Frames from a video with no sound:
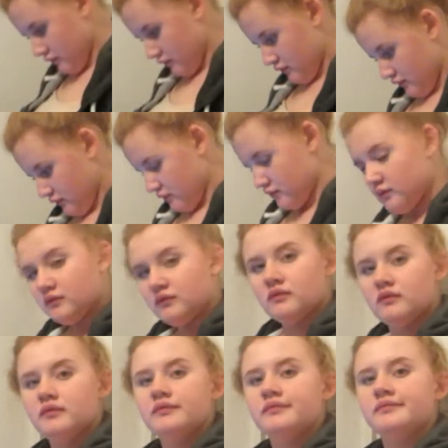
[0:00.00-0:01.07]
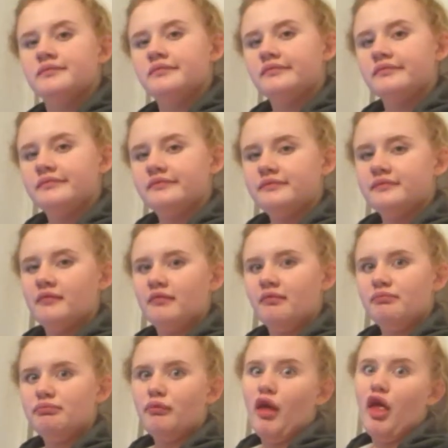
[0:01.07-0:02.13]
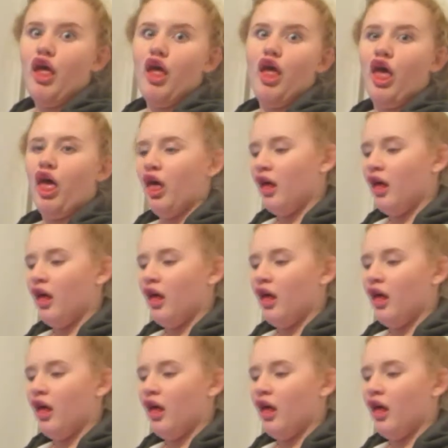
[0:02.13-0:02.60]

of your McDonald's about the...